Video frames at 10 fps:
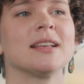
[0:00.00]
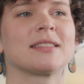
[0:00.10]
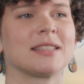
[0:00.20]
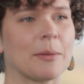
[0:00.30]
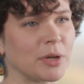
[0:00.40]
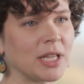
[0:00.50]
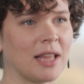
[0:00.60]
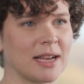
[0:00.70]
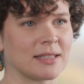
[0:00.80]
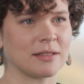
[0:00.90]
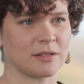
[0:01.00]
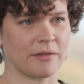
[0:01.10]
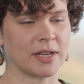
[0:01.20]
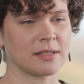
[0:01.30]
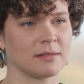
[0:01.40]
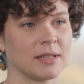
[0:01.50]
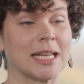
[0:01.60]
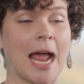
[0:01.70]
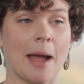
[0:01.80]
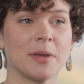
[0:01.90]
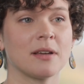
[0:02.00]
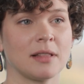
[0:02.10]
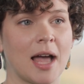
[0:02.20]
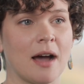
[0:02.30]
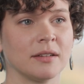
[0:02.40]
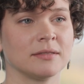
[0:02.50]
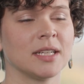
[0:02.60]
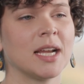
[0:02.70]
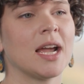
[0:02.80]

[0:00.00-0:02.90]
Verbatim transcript: separately licensed service in Appian Cloud